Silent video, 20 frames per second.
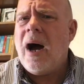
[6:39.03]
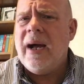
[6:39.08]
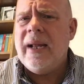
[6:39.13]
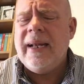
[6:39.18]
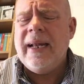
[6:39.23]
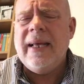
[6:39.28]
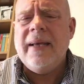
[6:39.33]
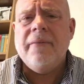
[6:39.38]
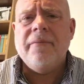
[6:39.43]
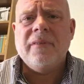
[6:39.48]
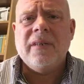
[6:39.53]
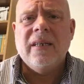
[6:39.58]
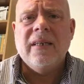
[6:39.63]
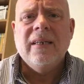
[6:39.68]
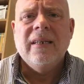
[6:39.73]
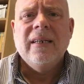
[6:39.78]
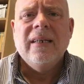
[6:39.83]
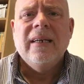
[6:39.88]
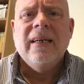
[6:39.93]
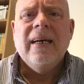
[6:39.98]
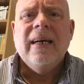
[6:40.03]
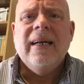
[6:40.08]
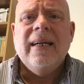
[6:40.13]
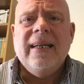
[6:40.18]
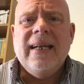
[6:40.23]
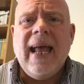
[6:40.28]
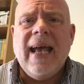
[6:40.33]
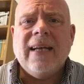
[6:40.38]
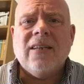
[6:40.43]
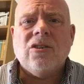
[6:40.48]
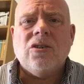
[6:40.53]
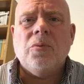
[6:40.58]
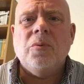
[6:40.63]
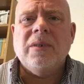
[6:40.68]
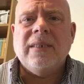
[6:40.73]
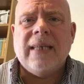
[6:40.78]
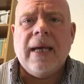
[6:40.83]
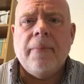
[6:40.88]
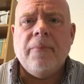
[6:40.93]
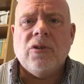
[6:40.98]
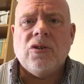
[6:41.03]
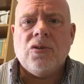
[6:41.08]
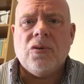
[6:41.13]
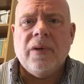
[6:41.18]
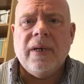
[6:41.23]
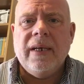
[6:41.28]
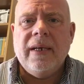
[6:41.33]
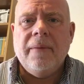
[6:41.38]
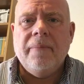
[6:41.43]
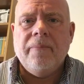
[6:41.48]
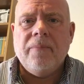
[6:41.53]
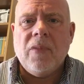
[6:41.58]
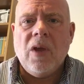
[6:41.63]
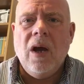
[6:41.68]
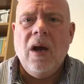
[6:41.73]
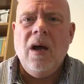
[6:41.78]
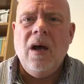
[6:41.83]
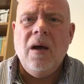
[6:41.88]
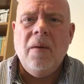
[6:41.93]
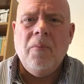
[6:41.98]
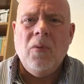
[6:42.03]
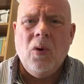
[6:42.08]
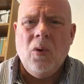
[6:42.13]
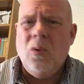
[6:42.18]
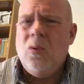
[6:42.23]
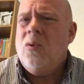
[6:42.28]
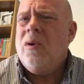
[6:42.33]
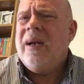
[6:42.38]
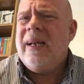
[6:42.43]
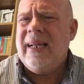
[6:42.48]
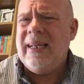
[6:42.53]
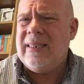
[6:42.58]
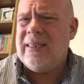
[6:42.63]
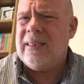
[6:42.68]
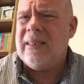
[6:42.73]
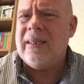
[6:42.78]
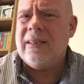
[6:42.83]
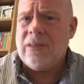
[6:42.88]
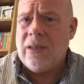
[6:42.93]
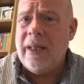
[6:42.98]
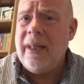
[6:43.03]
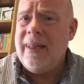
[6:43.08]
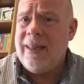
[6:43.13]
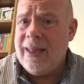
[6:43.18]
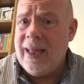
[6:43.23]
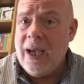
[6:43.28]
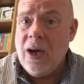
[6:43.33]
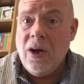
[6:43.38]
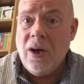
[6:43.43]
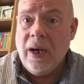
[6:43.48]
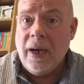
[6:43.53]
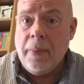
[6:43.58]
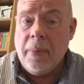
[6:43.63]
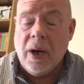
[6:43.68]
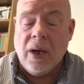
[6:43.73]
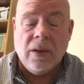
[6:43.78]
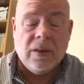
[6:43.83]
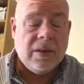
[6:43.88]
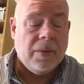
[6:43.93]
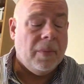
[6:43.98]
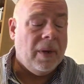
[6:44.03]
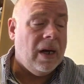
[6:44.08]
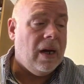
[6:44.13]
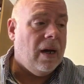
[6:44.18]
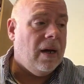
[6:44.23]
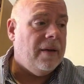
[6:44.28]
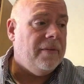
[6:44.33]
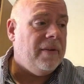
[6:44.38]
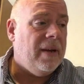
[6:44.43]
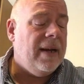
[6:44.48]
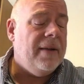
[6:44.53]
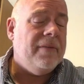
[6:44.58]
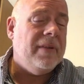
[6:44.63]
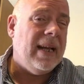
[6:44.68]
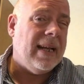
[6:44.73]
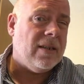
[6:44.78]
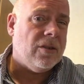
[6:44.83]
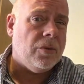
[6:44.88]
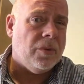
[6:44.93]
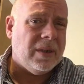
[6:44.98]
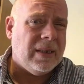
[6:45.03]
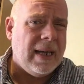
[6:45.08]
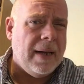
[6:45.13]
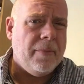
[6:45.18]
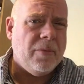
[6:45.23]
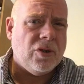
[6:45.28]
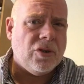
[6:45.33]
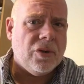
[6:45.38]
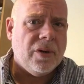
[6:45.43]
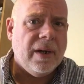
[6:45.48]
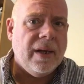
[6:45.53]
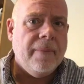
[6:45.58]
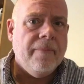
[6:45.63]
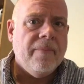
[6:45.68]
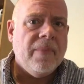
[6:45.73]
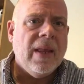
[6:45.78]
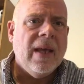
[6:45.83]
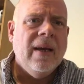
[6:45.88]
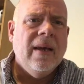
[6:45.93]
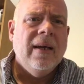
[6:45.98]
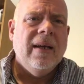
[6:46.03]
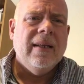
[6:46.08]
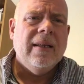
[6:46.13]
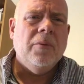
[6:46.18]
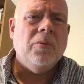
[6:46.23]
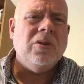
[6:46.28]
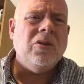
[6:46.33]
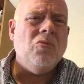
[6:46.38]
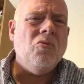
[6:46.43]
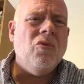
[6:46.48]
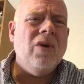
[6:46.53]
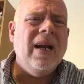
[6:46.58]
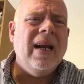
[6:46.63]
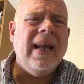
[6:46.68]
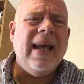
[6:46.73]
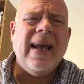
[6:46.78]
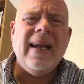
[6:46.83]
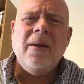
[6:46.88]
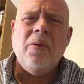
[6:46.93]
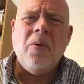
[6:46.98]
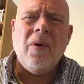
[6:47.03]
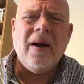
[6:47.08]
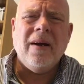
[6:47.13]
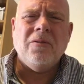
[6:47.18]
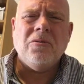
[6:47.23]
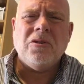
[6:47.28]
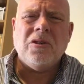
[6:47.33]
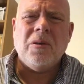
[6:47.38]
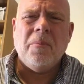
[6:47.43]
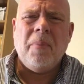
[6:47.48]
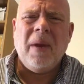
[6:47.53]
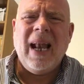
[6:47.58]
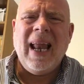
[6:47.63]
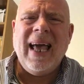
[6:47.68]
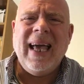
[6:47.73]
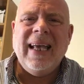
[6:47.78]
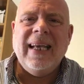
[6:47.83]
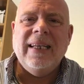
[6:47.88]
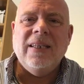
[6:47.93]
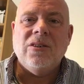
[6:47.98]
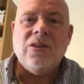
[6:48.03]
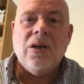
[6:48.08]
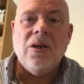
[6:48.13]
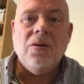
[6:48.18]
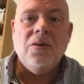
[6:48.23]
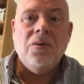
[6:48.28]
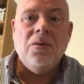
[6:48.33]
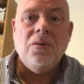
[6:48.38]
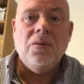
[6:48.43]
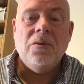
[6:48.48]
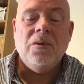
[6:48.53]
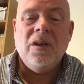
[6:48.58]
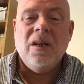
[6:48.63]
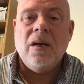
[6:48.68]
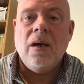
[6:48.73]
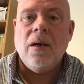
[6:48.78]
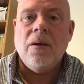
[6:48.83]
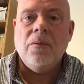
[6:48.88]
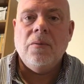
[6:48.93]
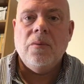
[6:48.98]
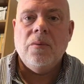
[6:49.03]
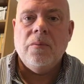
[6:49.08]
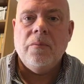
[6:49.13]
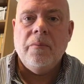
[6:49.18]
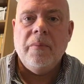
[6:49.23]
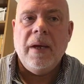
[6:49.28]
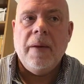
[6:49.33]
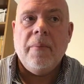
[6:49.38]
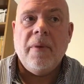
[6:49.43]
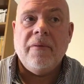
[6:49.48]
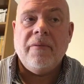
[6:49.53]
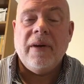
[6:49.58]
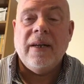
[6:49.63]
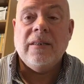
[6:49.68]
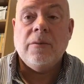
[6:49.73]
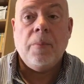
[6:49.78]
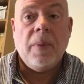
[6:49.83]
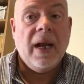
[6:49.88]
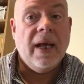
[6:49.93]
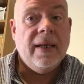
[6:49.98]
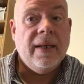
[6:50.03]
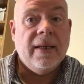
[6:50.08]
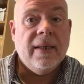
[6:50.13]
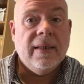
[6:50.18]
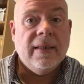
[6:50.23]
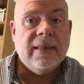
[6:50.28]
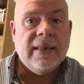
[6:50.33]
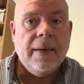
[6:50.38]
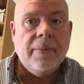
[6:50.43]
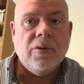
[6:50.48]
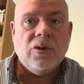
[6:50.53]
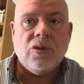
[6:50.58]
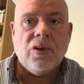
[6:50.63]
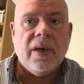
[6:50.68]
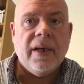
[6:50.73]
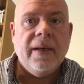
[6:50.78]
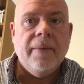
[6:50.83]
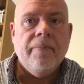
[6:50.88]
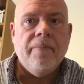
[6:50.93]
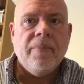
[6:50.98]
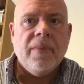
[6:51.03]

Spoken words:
I lived next to a cemetery, or at least the early part of my life, I lived next to a cemetery. There wasn't really anywhere else to play, so, you know, me and my friends played in the cemetery.